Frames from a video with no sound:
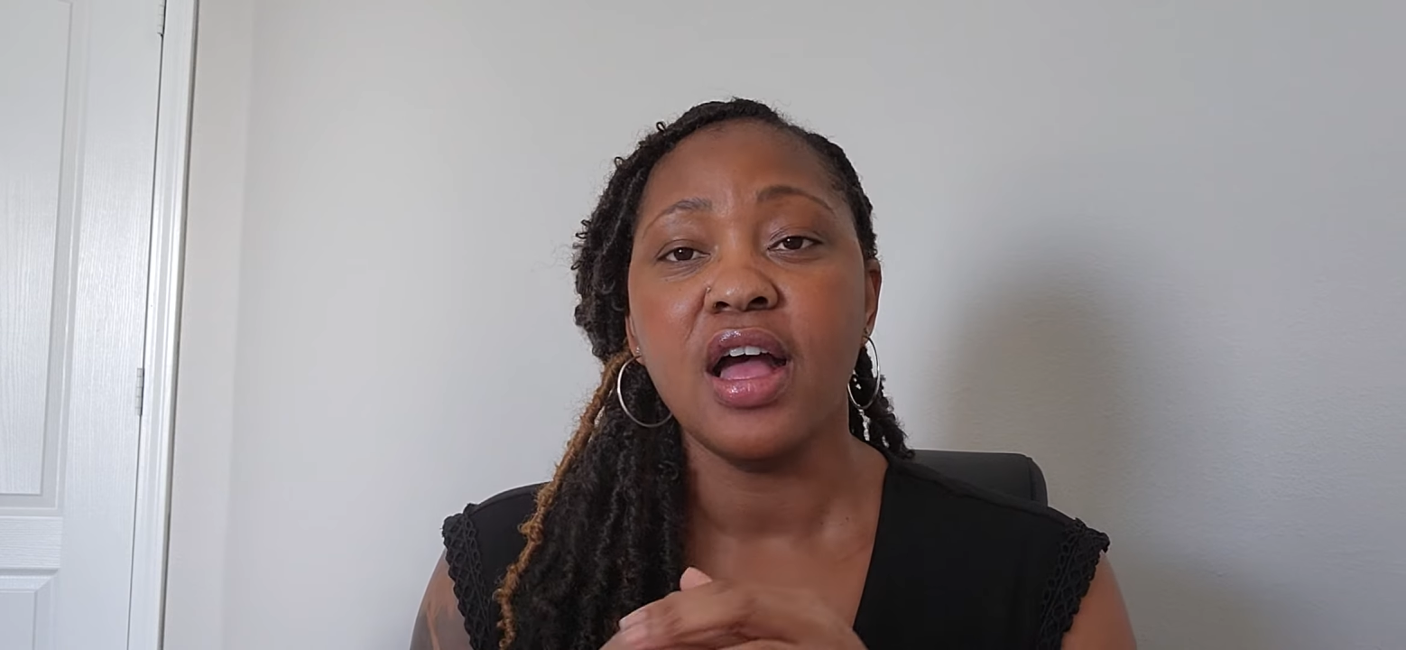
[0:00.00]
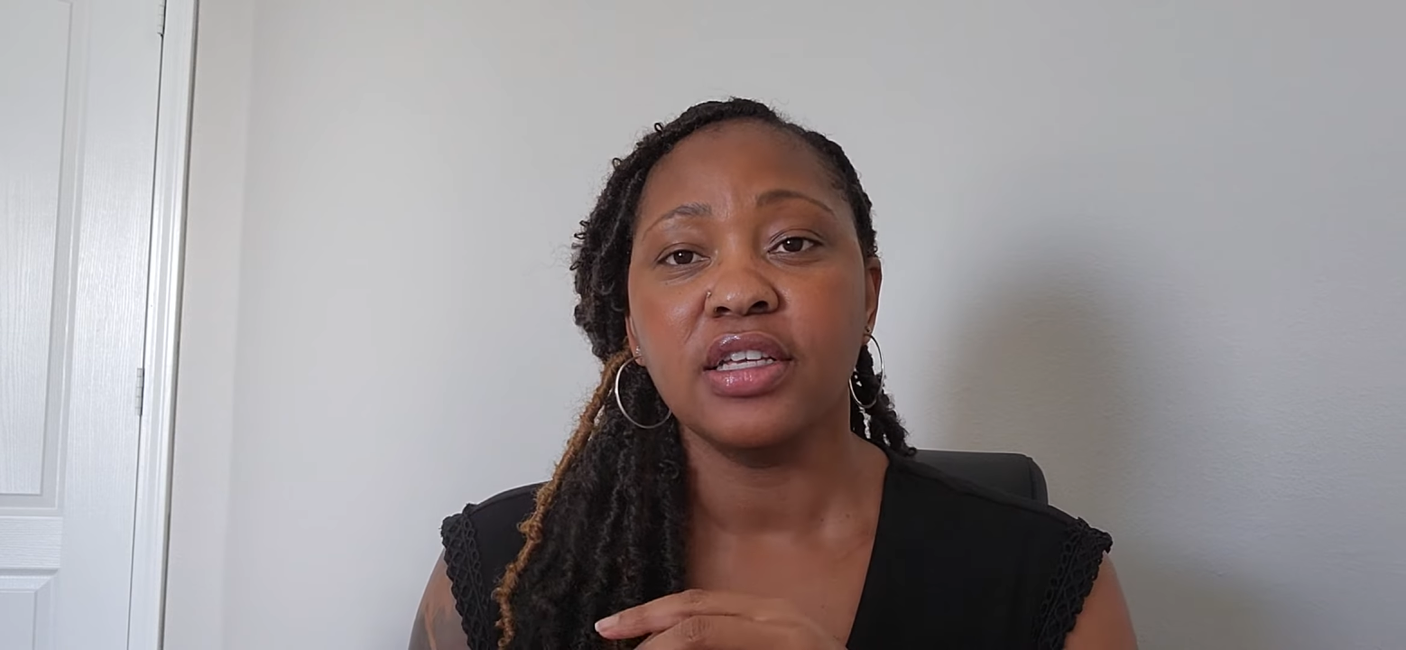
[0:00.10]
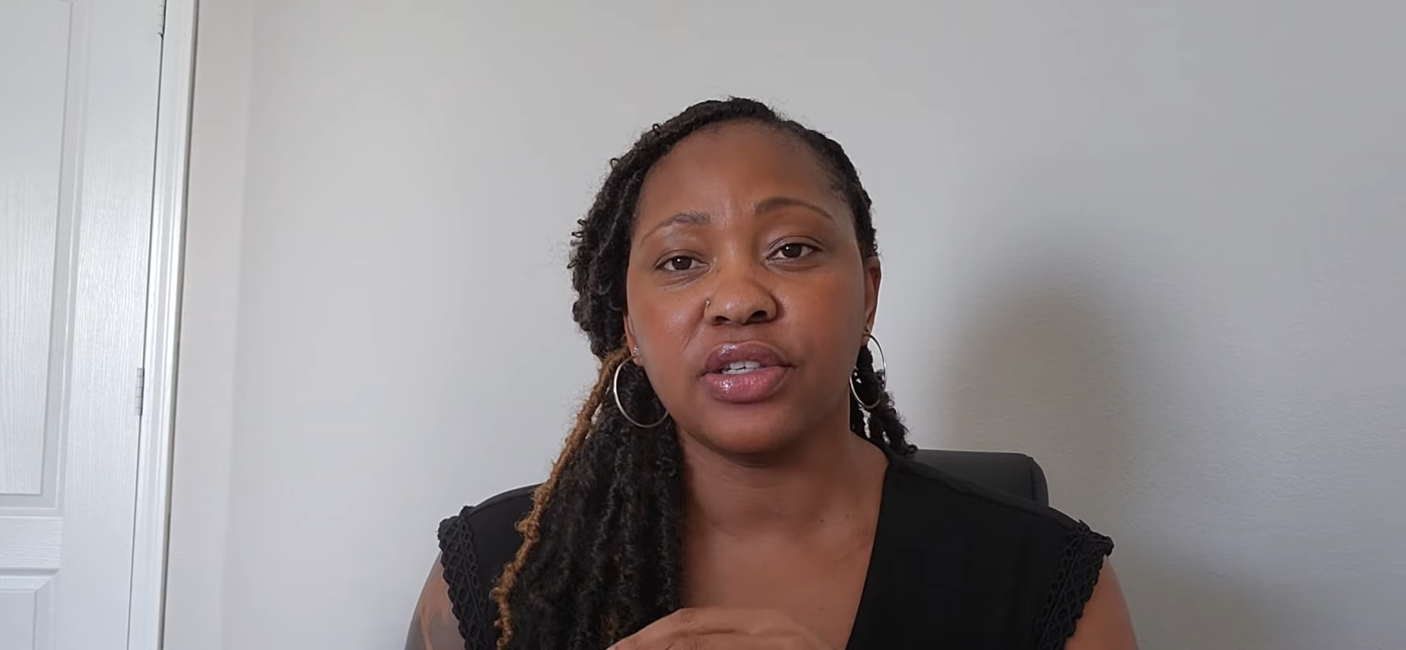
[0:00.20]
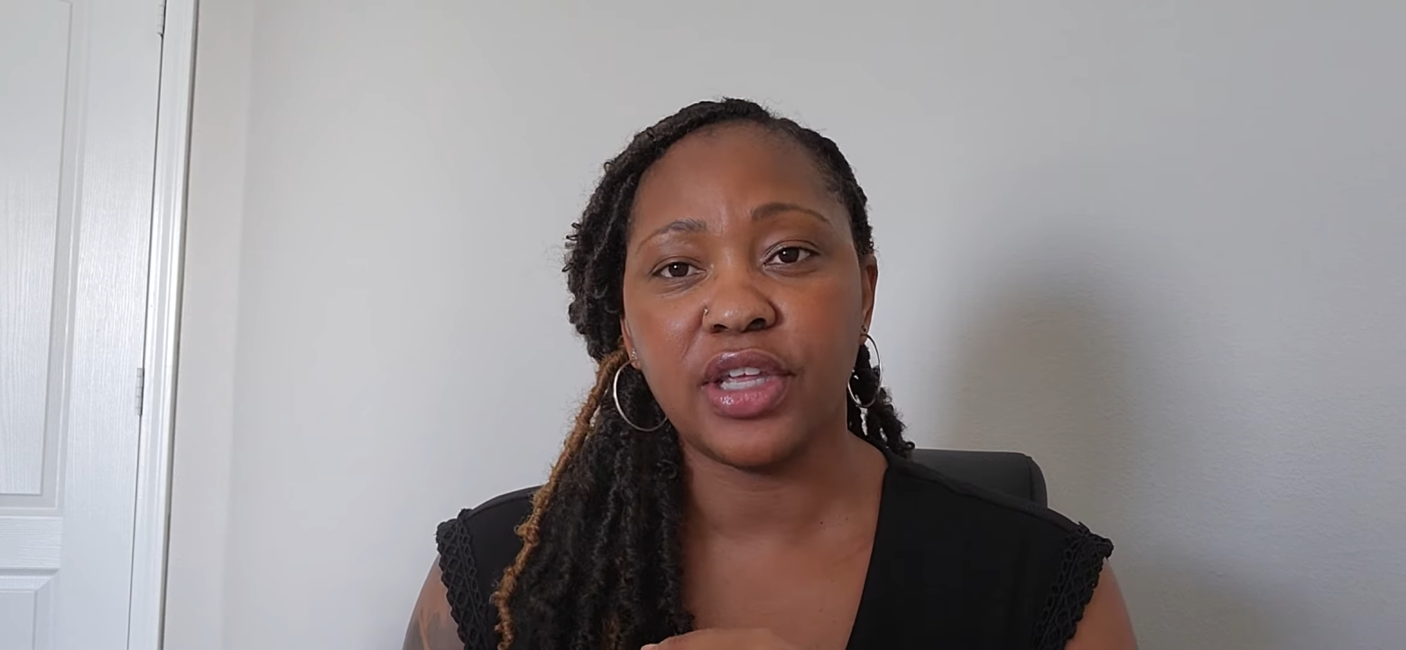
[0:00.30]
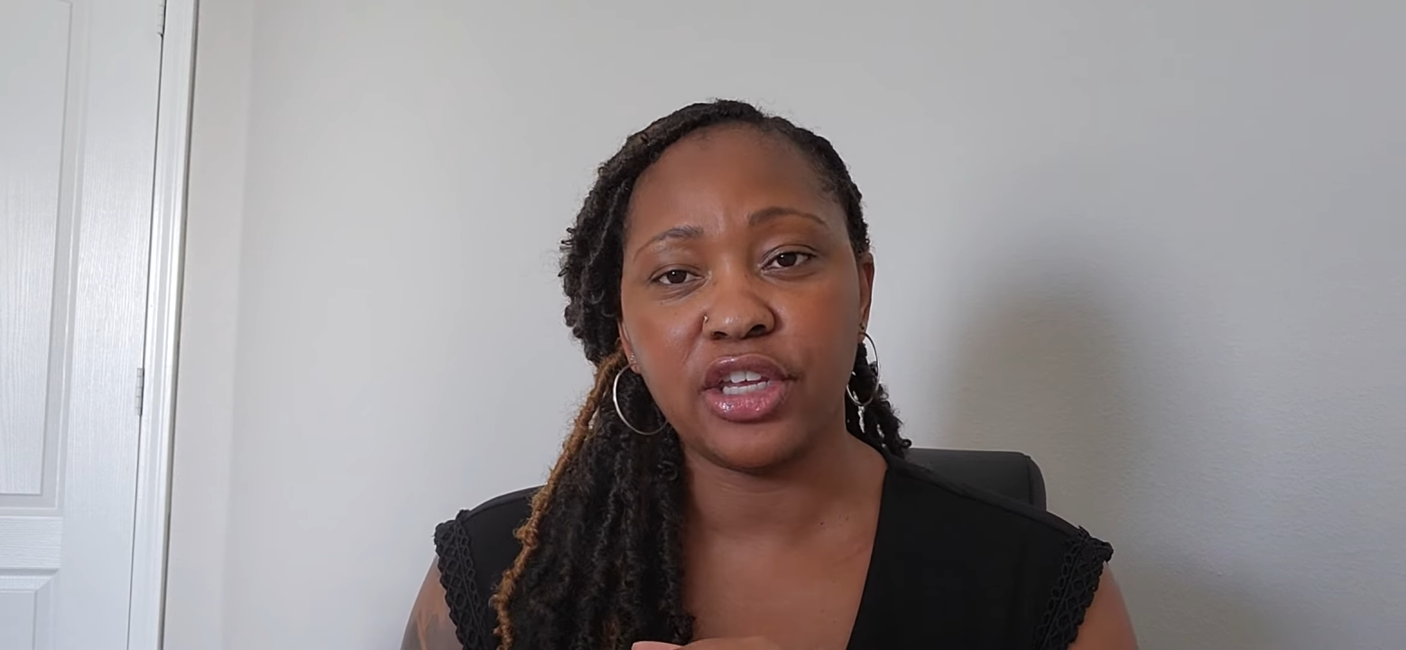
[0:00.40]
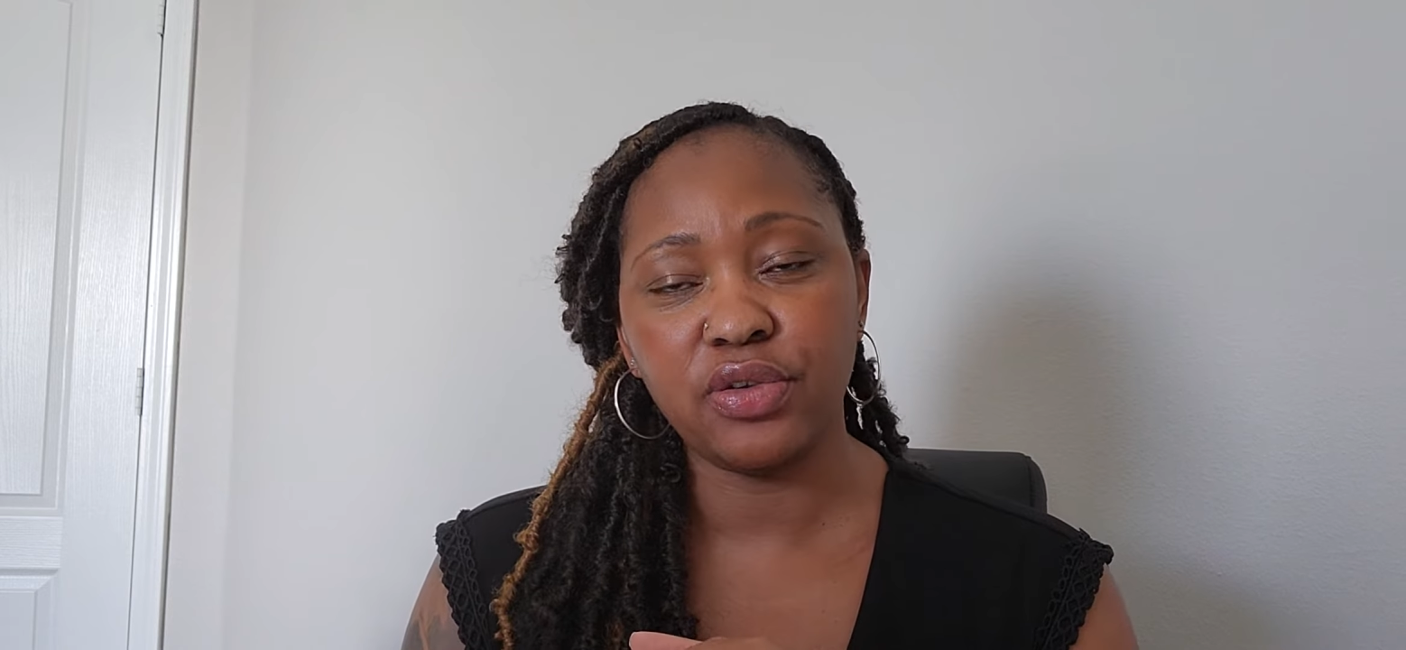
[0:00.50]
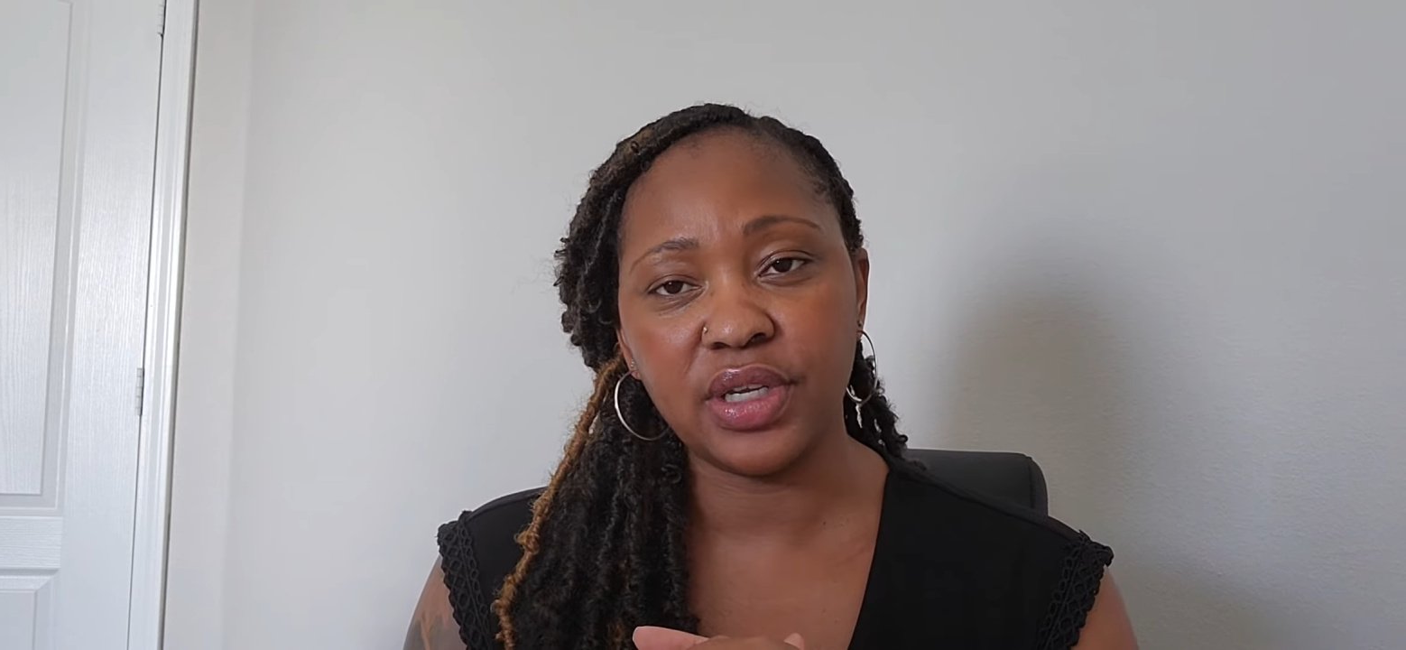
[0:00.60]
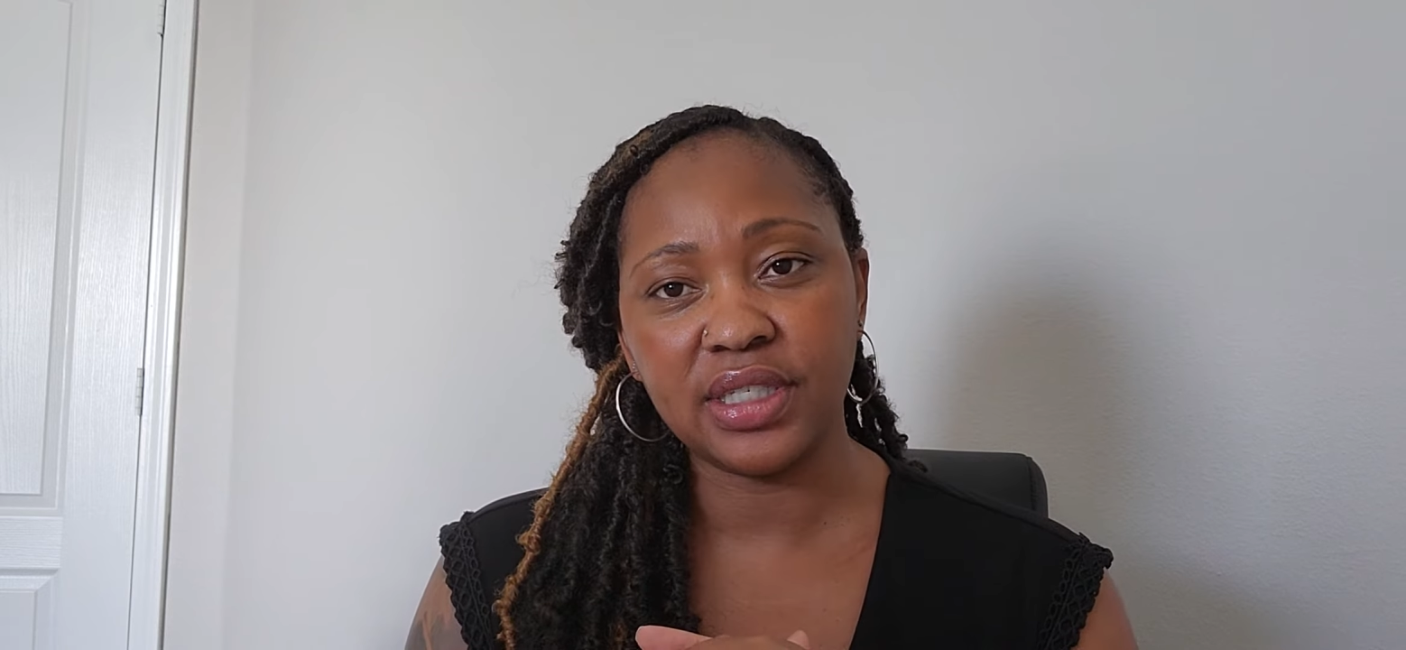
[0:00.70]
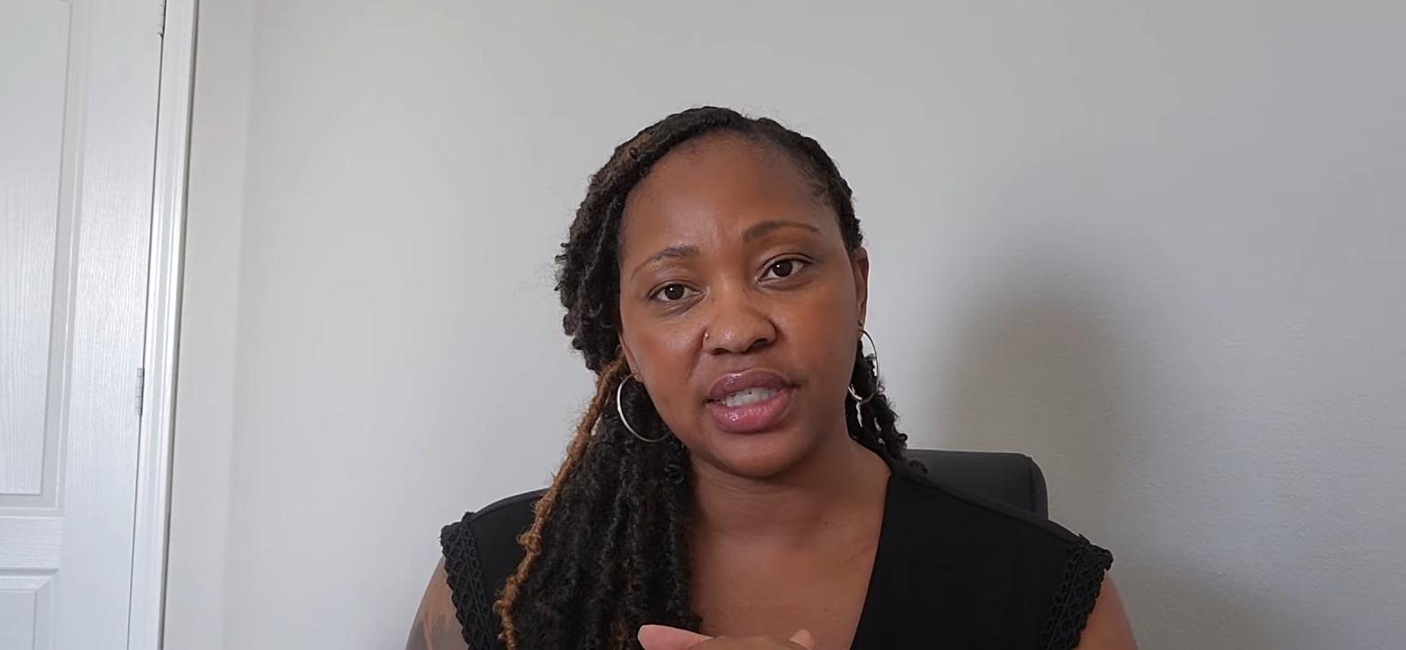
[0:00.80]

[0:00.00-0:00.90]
so that you can